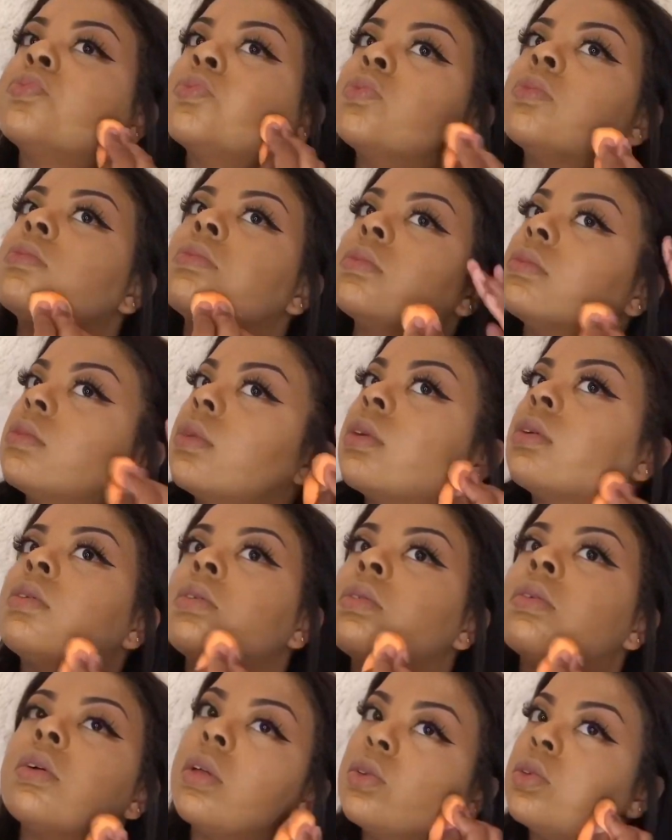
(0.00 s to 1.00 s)
just to
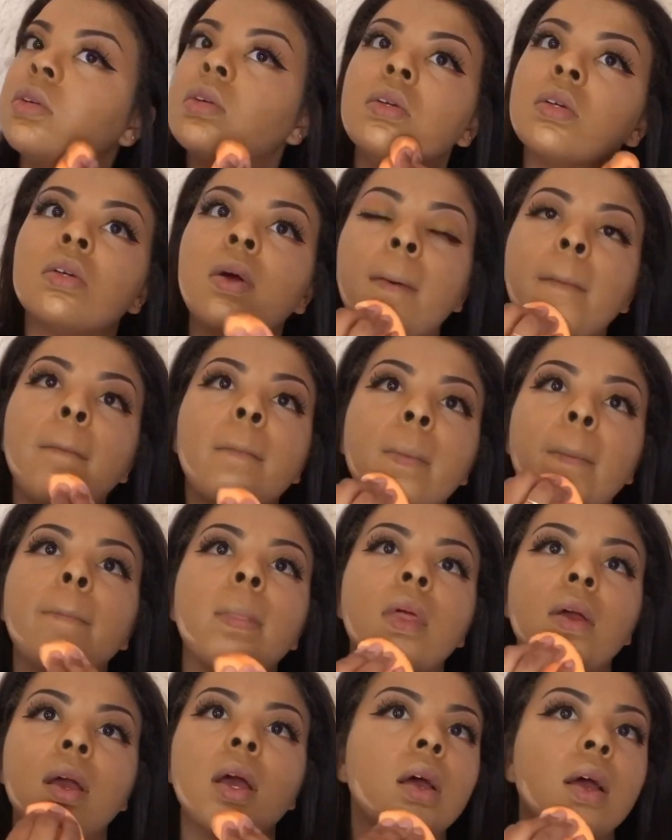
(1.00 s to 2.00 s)
make it blend
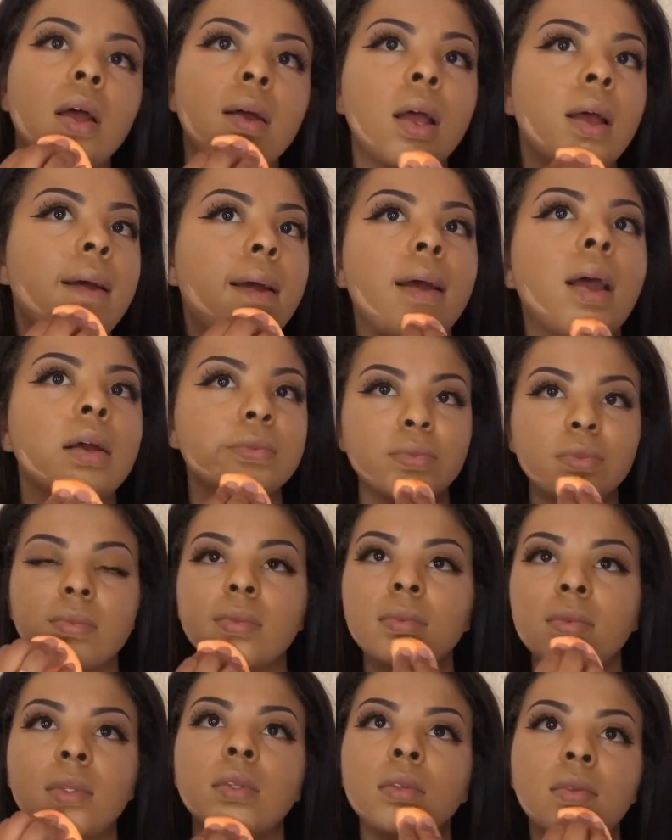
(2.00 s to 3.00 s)
into my skin a little bit
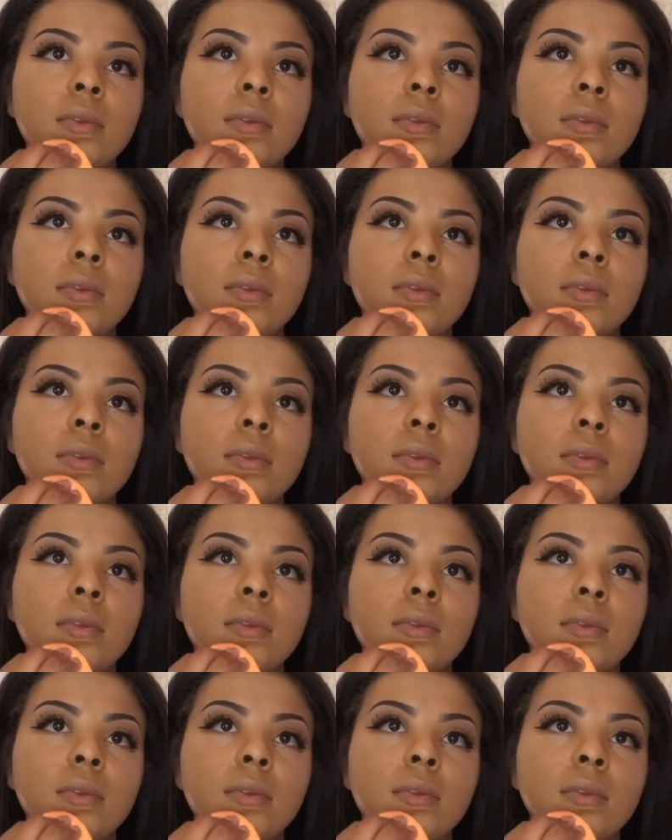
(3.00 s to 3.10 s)
better.